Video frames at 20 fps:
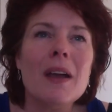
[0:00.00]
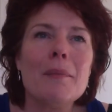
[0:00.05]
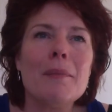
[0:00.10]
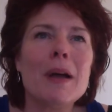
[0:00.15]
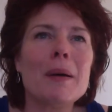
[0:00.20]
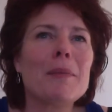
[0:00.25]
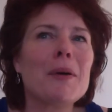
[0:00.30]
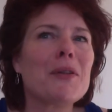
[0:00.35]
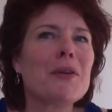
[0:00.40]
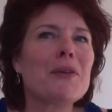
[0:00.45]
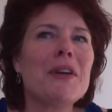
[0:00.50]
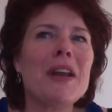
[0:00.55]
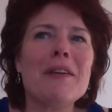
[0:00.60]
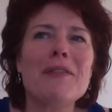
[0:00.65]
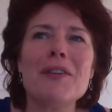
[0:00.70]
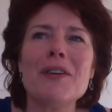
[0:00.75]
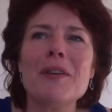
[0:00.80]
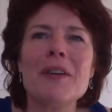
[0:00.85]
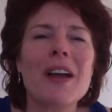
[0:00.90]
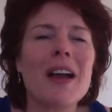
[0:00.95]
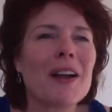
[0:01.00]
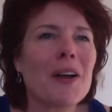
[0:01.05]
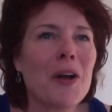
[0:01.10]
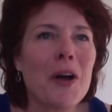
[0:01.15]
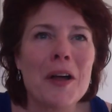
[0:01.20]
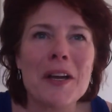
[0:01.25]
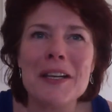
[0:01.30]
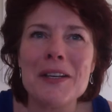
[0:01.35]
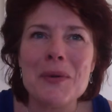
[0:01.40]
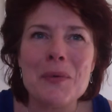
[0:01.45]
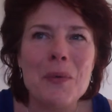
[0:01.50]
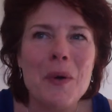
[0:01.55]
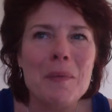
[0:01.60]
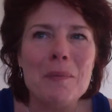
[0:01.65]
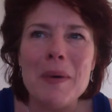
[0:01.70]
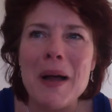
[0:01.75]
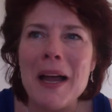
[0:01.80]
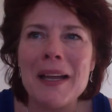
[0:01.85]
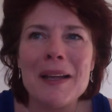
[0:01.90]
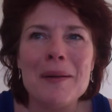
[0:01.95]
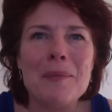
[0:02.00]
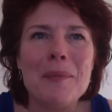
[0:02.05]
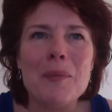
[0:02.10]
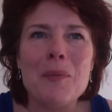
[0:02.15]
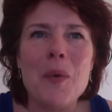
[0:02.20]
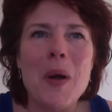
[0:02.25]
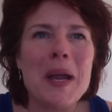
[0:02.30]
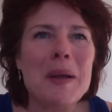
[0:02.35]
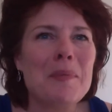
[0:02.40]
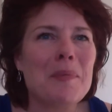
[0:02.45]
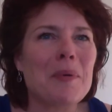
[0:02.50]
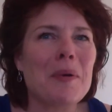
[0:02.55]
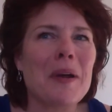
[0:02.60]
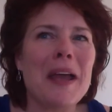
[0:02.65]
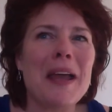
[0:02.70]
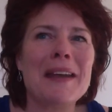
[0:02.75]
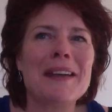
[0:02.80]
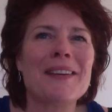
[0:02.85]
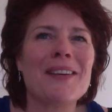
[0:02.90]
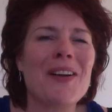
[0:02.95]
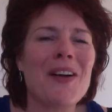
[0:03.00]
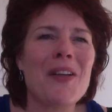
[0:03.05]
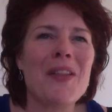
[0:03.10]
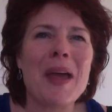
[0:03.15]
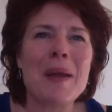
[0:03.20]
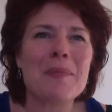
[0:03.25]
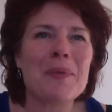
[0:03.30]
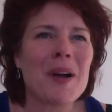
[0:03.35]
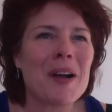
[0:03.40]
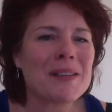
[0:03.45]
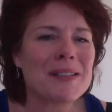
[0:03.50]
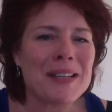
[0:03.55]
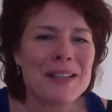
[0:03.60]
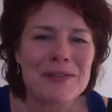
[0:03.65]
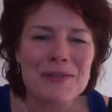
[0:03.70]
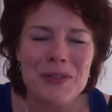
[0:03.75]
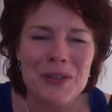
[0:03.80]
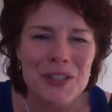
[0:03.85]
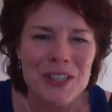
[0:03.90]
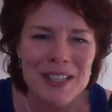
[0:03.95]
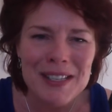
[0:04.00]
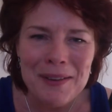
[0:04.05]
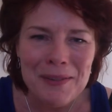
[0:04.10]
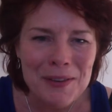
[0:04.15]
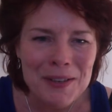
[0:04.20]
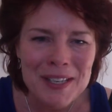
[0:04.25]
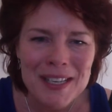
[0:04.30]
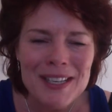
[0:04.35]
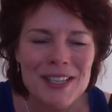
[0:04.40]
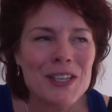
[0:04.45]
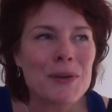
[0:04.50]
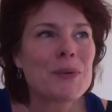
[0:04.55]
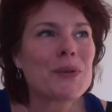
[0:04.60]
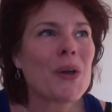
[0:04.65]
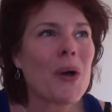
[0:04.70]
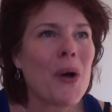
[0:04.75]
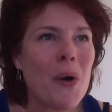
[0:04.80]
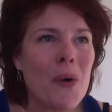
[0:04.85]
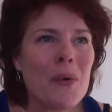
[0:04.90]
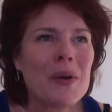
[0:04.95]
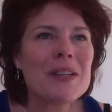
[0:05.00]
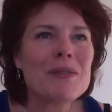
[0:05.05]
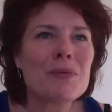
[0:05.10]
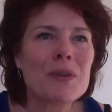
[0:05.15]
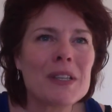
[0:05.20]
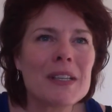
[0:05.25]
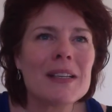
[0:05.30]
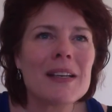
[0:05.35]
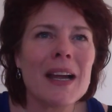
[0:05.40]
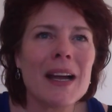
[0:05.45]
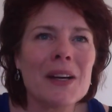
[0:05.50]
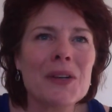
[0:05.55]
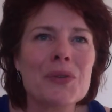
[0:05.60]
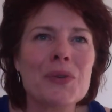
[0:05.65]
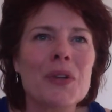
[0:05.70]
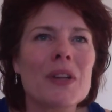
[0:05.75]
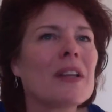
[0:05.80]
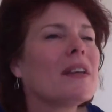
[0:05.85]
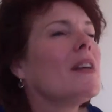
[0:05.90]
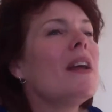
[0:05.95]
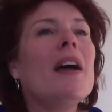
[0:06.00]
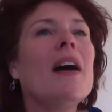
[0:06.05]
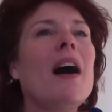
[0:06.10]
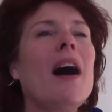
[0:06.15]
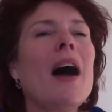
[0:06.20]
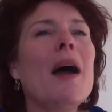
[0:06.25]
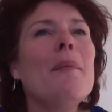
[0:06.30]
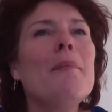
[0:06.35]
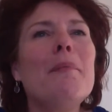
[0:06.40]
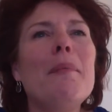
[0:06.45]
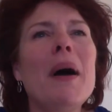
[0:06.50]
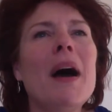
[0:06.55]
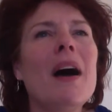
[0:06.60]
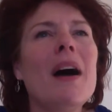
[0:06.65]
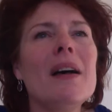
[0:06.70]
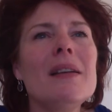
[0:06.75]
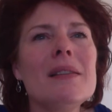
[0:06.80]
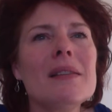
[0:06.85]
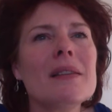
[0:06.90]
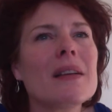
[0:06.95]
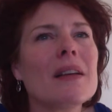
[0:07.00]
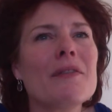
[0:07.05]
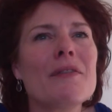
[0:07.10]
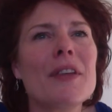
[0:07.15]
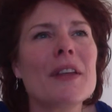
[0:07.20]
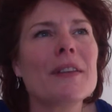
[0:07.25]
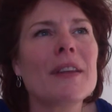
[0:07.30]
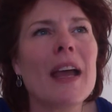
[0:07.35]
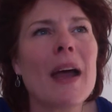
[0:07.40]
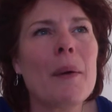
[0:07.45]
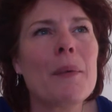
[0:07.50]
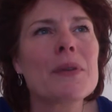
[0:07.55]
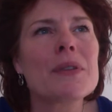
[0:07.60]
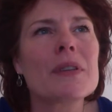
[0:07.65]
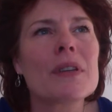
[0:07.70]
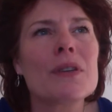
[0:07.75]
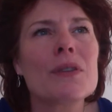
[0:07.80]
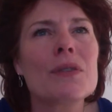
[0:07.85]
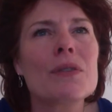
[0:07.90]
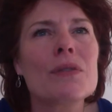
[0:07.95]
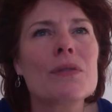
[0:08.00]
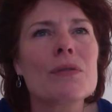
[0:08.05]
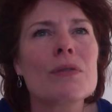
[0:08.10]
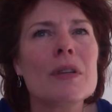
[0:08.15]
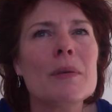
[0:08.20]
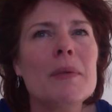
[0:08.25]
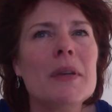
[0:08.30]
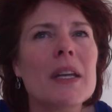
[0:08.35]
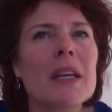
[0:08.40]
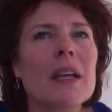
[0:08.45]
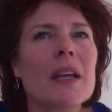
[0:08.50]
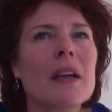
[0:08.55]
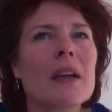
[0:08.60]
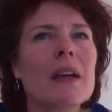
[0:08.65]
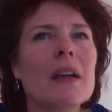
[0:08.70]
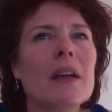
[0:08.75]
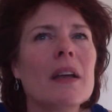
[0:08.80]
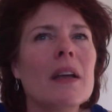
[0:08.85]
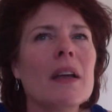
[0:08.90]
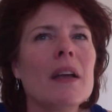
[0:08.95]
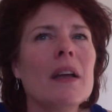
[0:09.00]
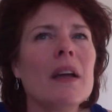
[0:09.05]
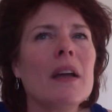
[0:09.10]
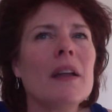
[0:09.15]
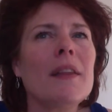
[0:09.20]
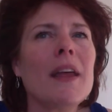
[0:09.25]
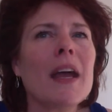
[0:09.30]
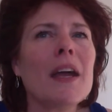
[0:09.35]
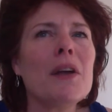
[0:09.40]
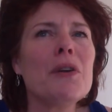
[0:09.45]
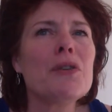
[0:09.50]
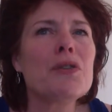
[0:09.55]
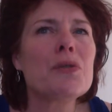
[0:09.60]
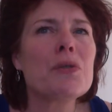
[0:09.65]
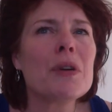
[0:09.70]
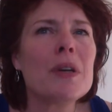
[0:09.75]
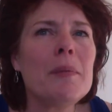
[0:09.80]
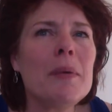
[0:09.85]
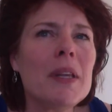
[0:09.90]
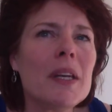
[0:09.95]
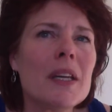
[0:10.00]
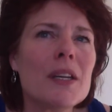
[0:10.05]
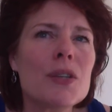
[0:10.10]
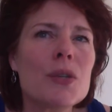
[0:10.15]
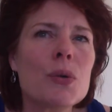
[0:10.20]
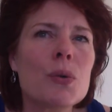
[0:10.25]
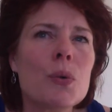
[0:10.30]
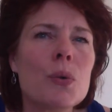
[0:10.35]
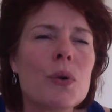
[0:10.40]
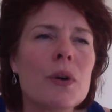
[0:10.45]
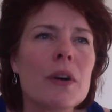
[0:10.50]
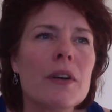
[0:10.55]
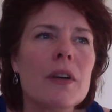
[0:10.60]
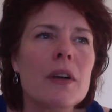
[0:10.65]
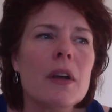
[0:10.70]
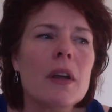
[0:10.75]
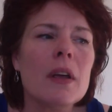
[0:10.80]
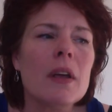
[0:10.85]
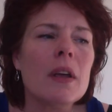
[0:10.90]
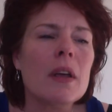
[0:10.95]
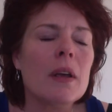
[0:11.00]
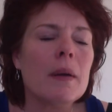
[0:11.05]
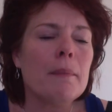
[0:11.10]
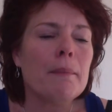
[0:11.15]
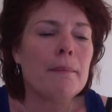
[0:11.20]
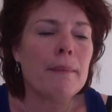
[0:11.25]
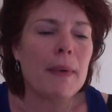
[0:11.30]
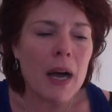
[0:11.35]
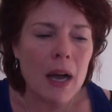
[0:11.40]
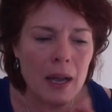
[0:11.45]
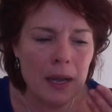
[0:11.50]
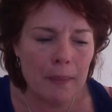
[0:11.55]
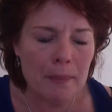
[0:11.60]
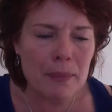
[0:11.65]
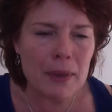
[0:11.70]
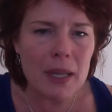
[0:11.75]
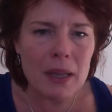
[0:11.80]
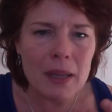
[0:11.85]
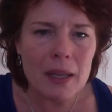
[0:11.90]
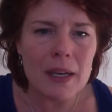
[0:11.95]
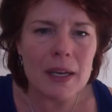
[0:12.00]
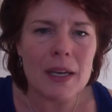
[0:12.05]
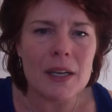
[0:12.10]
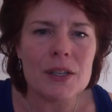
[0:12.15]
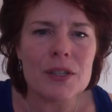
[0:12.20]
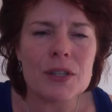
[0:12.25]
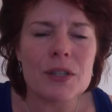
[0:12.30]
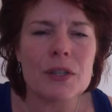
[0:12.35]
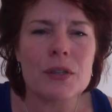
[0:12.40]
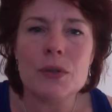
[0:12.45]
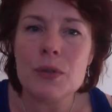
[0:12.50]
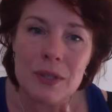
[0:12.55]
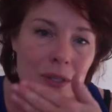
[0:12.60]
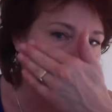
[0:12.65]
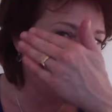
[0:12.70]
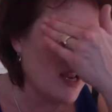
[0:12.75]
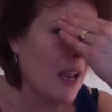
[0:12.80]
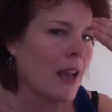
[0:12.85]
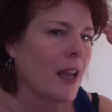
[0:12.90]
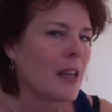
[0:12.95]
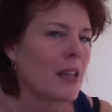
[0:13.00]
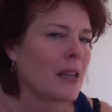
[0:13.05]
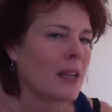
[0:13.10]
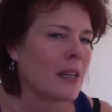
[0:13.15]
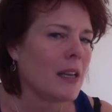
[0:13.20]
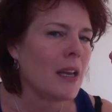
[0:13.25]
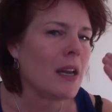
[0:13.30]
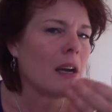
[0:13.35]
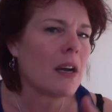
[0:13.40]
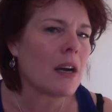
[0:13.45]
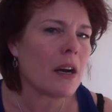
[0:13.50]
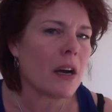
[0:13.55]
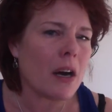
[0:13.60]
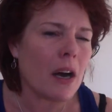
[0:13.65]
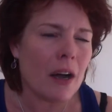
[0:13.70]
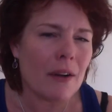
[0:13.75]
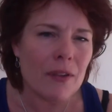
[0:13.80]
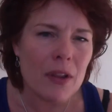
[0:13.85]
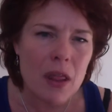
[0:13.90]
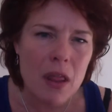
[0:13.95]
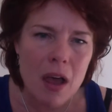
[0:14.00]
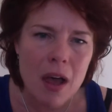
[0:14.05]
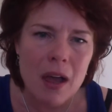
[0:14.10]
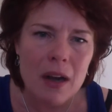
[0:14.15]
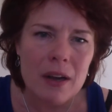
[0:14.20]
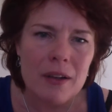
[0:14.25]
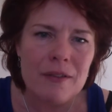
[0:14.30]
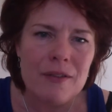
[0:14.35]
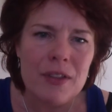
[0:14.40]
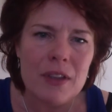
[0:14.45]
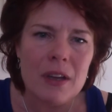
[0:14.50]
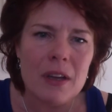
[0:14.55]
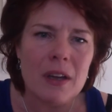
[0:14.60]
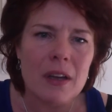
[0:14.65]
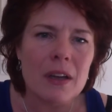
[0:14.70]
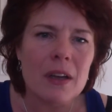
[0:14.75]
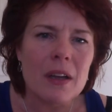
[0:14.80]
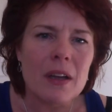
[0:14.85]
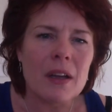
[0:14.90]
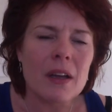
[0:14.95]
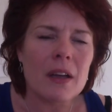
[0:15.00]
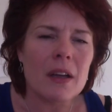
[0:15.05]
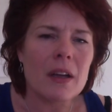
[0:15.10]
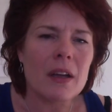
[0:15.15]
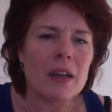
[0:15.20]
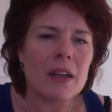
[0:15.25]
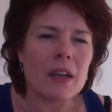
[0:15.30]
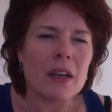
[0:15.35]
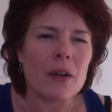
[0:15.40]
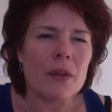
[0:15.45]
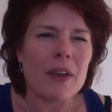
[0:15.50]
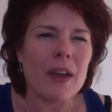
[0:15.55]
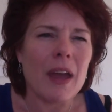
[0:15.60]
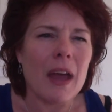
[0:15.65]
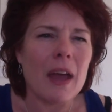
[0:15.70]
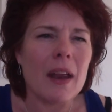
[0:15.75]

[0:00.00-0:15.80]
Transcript: My mother never got caught into buying white bread and all that processed food. She never did. She was always really natural. And I'm positive that was contributing, that contributed toward my ability to stay clear of a lot of the, you know, the